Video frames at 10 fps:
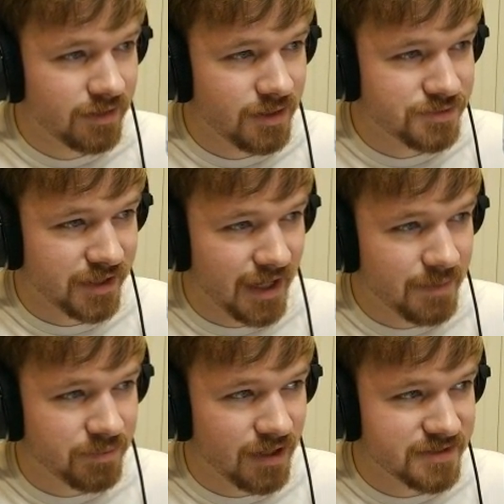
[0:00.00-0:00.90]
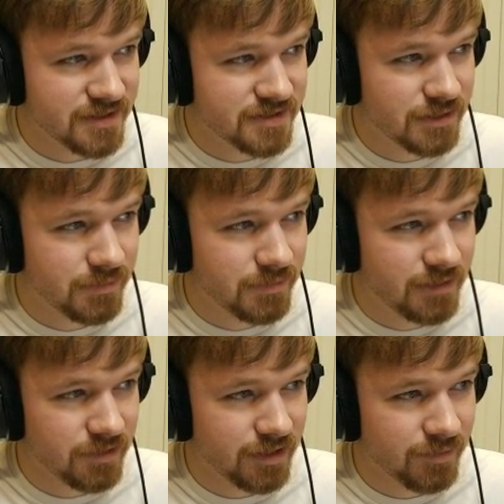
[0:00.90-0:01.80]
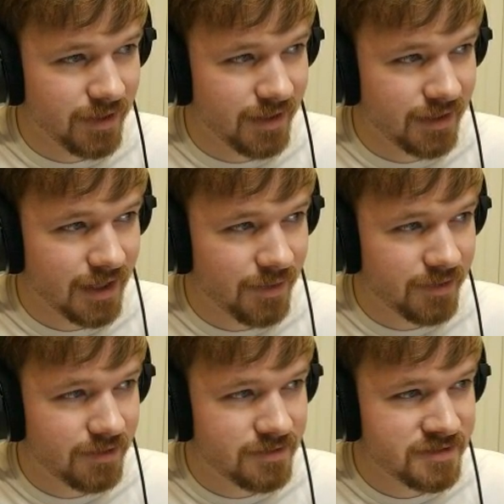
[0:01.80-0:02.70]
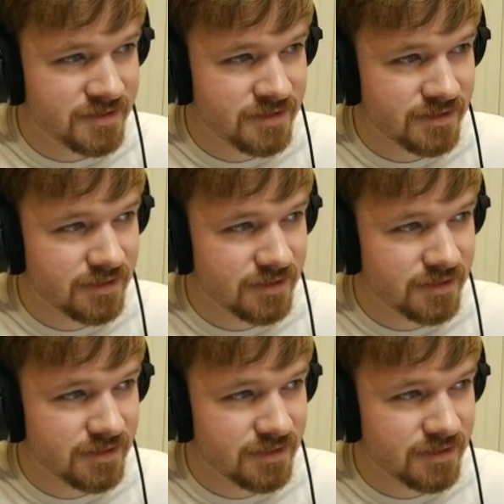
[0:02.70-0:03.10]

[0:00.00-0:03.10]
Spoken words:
using A presses to manipulate away encounters.